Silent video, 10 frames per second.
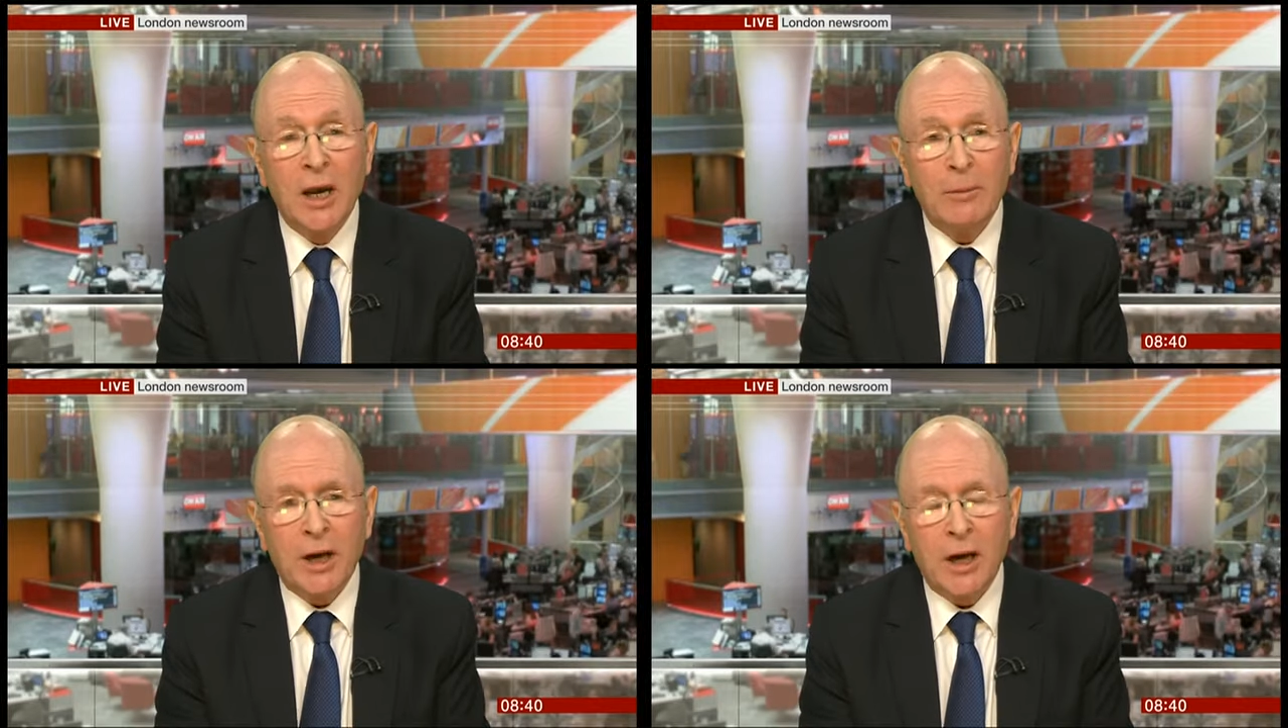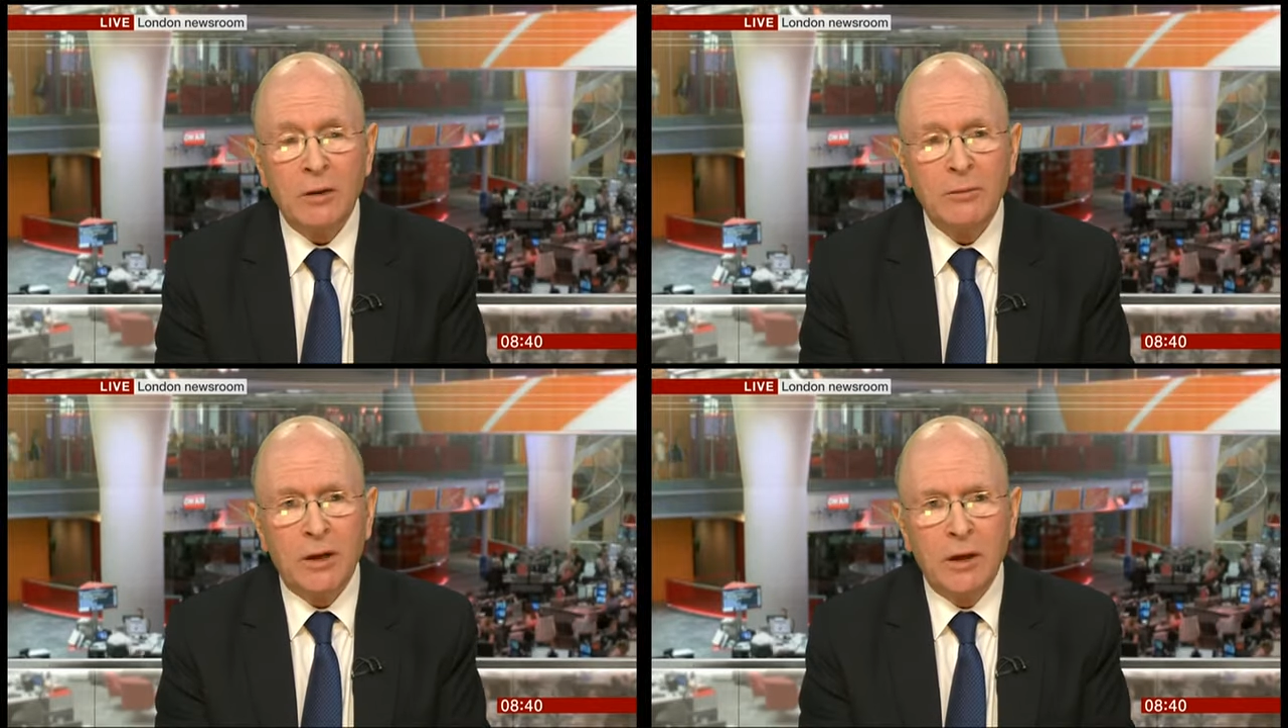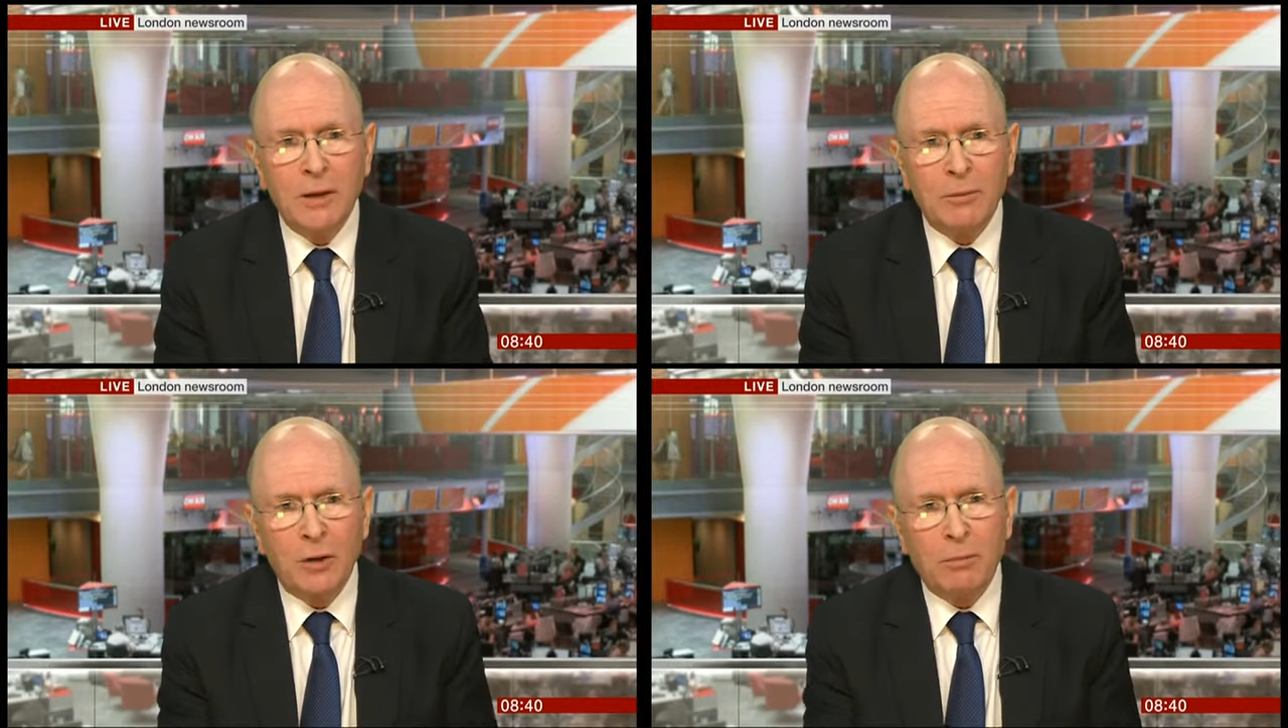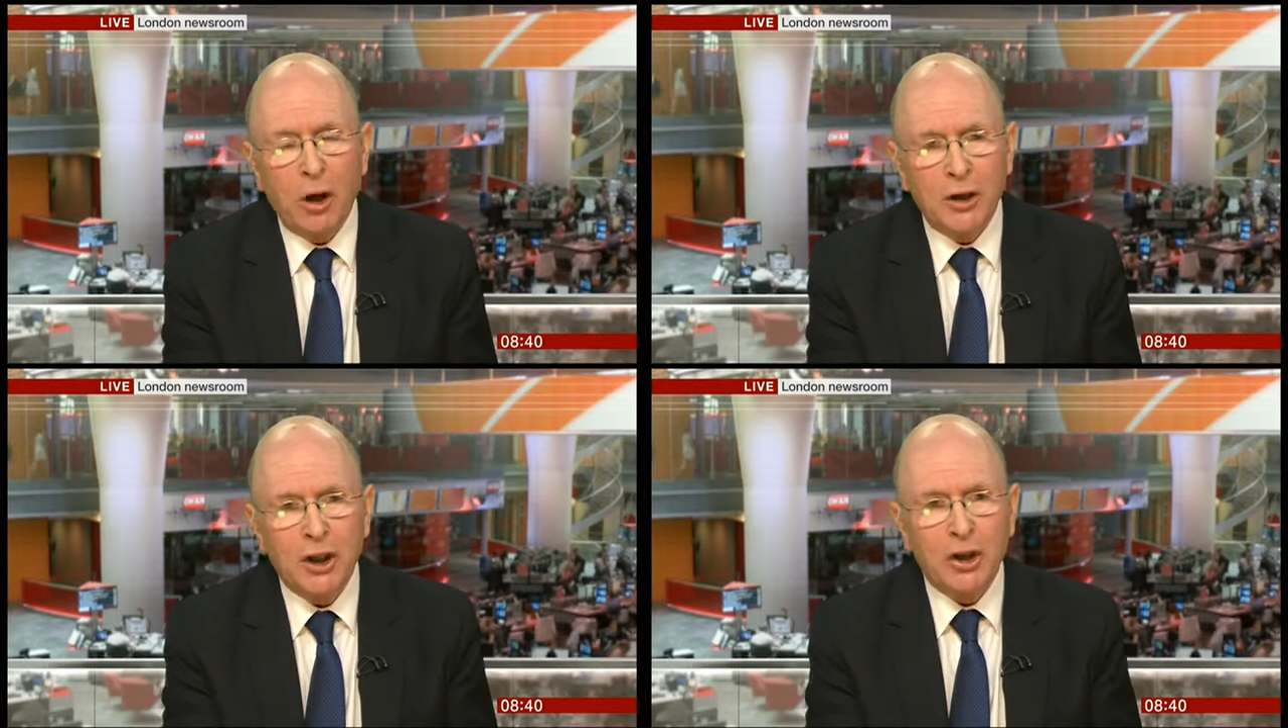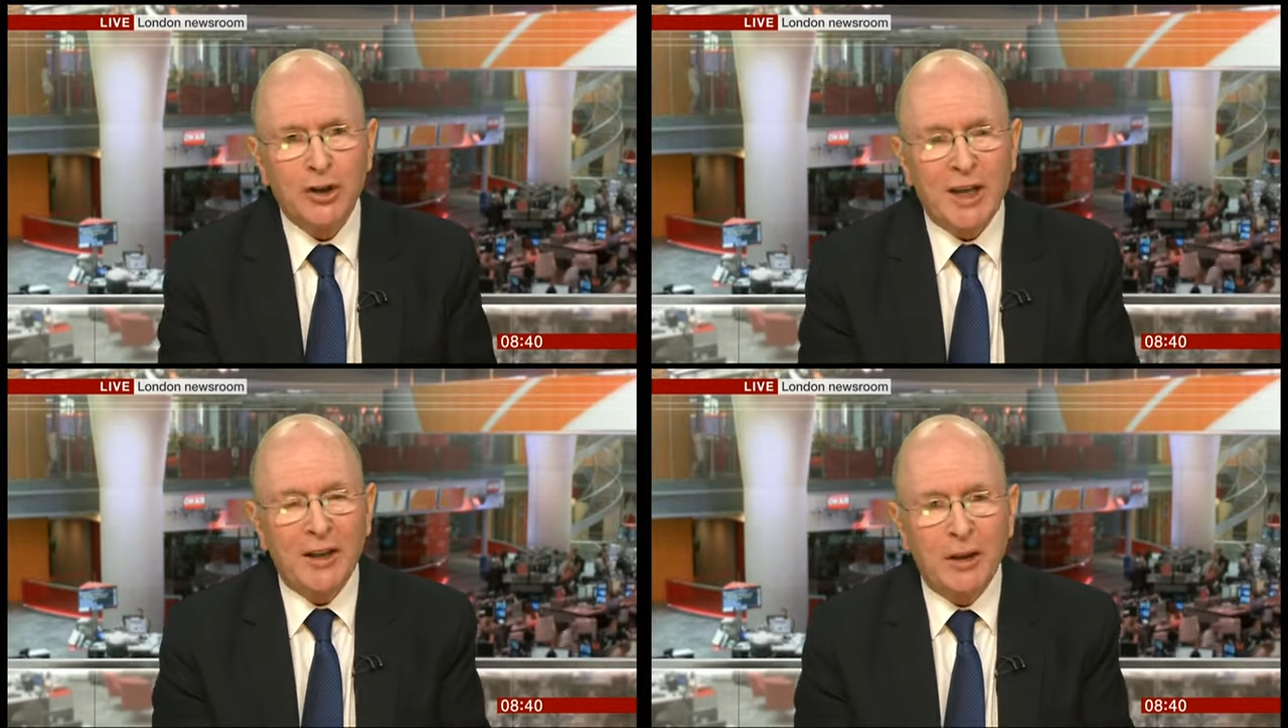But I hope that both politicians
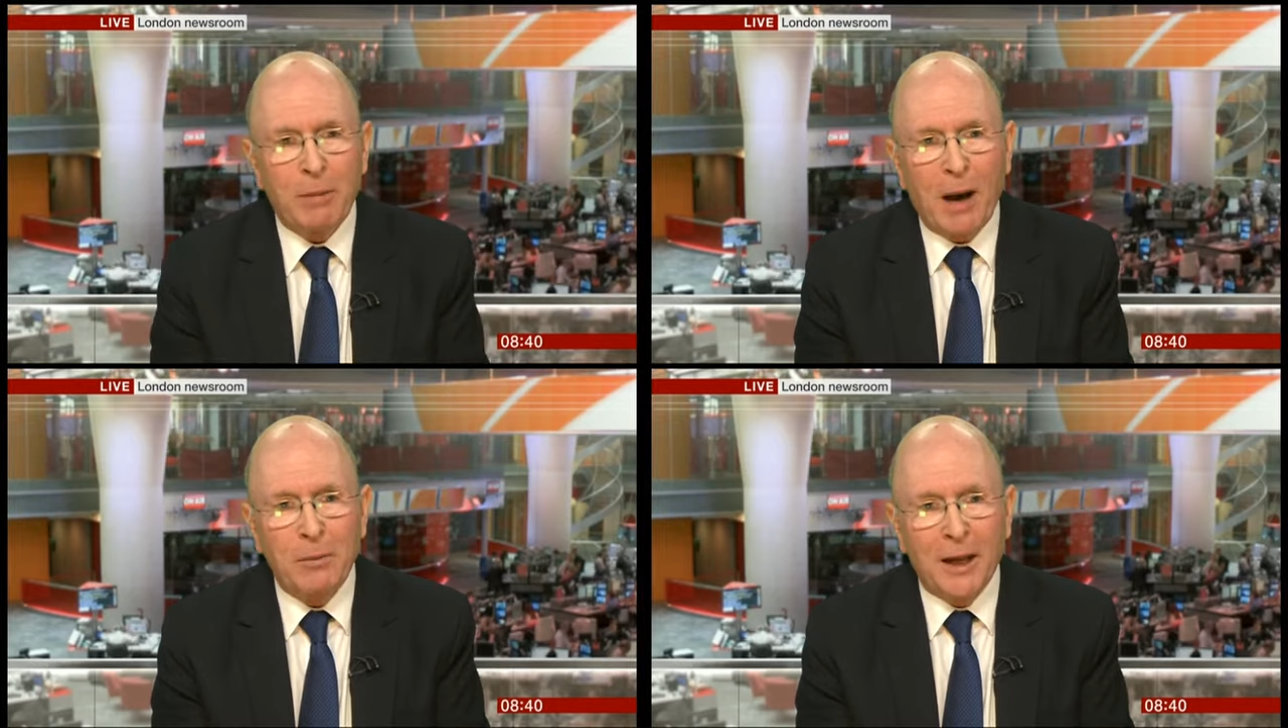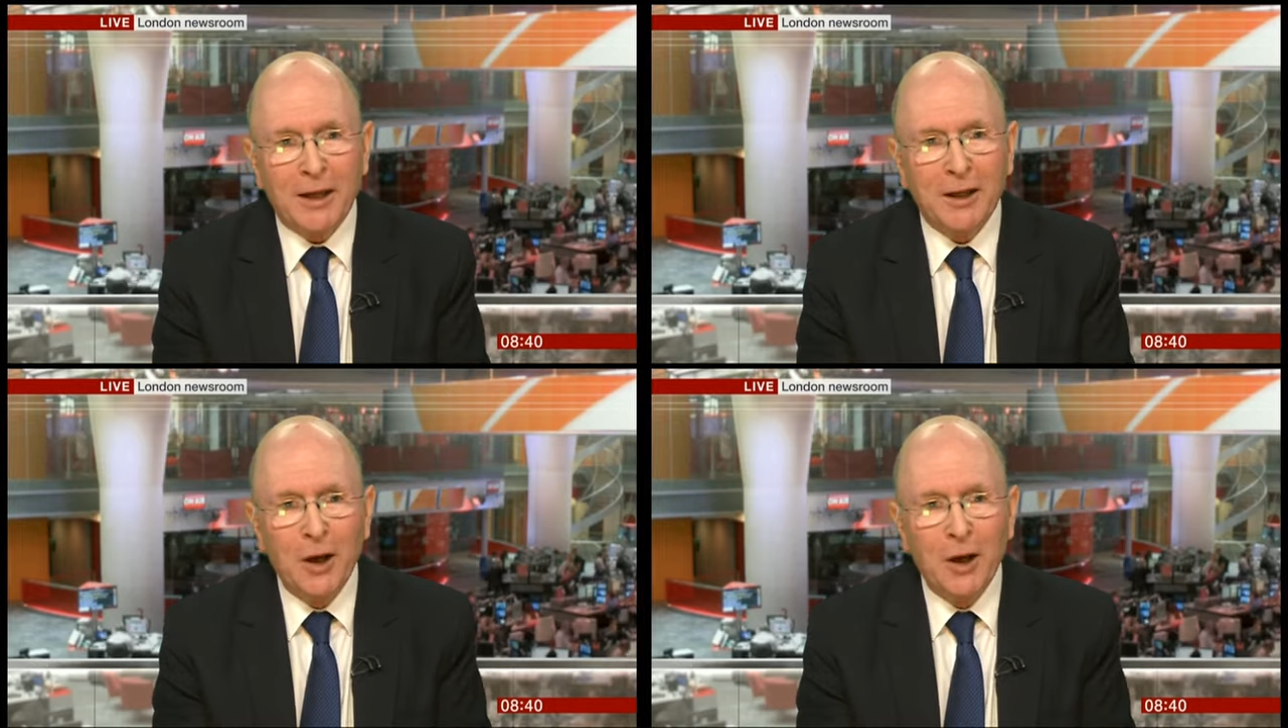and the public